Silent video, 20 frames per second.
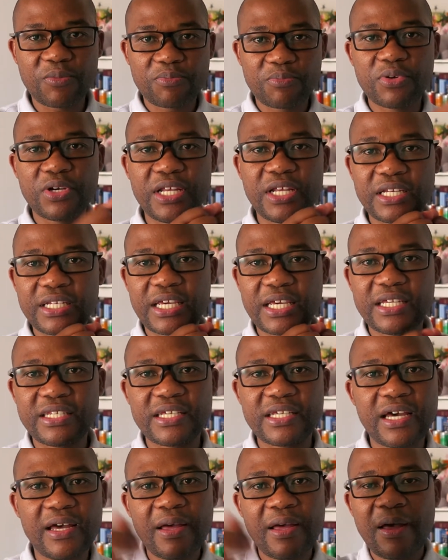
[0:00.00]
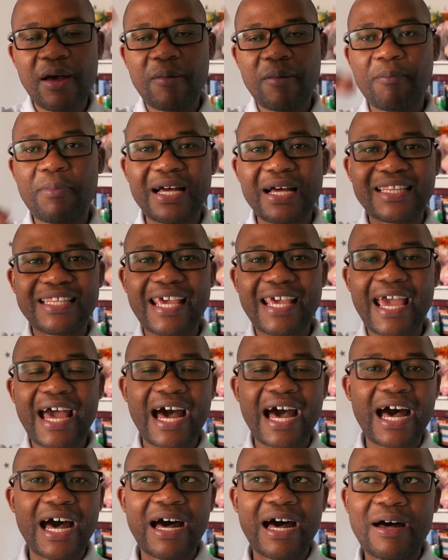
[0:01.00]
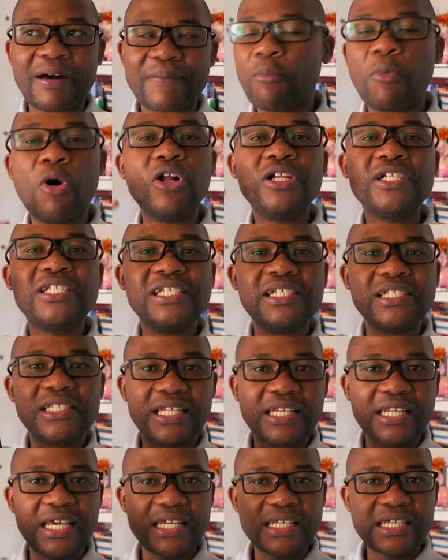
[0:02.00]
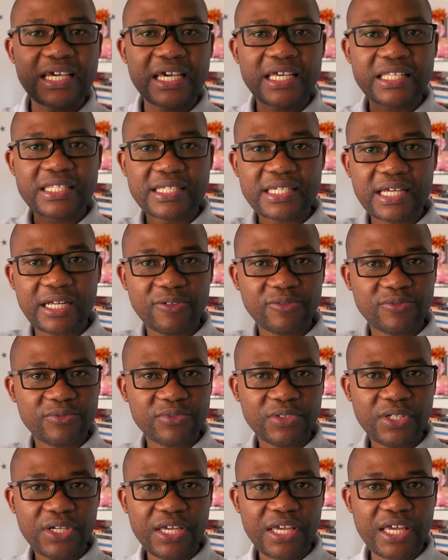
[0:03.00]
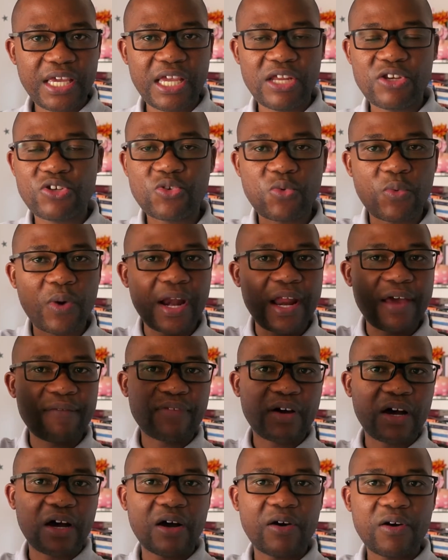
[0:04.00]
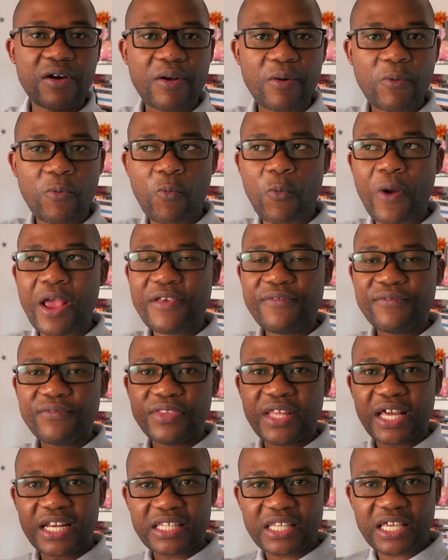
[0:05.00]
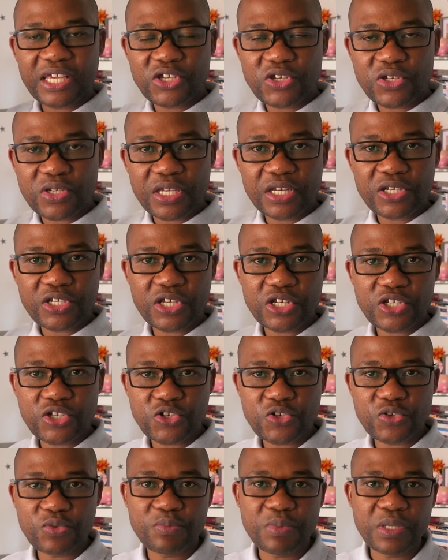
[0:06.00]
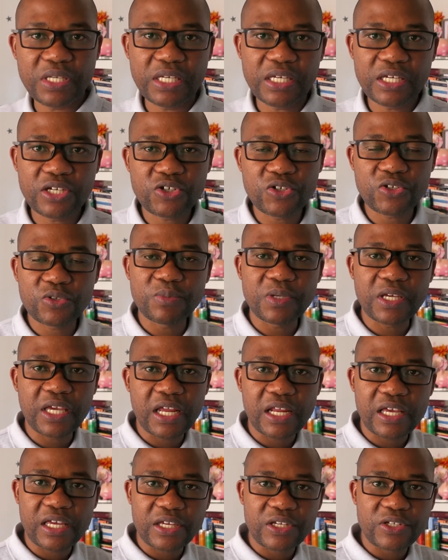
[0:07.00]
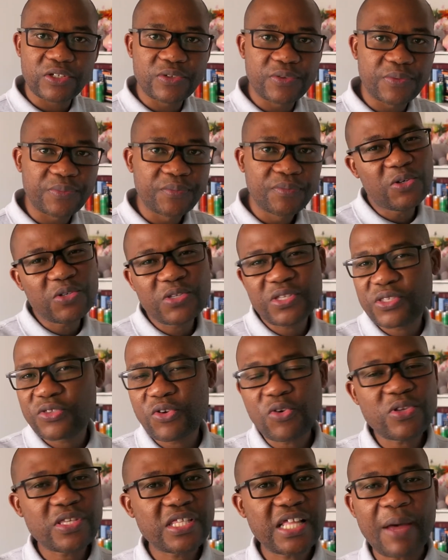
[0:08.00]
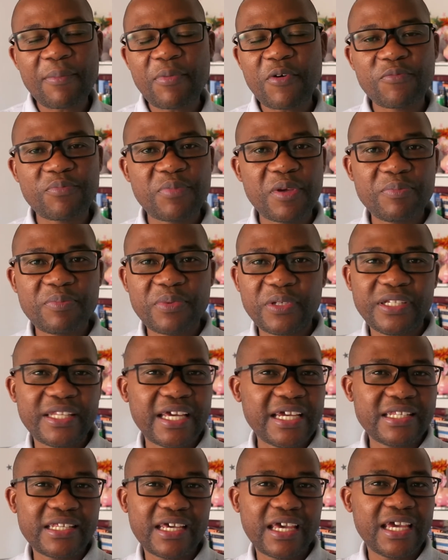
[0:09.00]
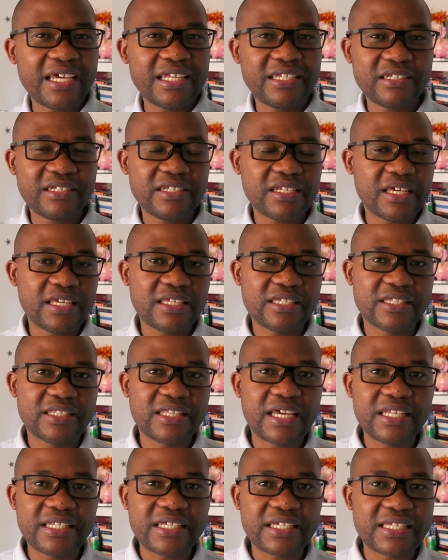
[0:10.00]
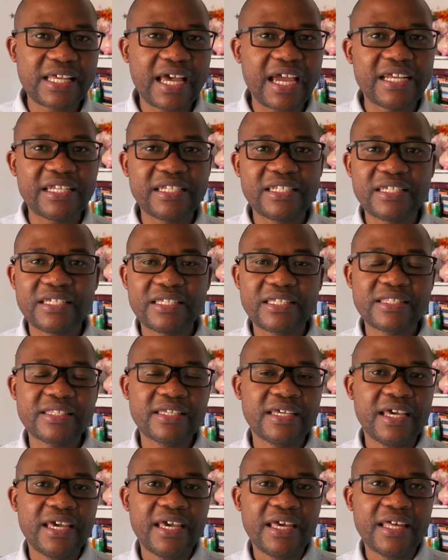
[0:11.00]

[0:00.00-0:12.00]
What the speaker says: pulling data, but they are molding the data itself into whatever wave that it should be getting into. Those type of people, data engineers, data scientists,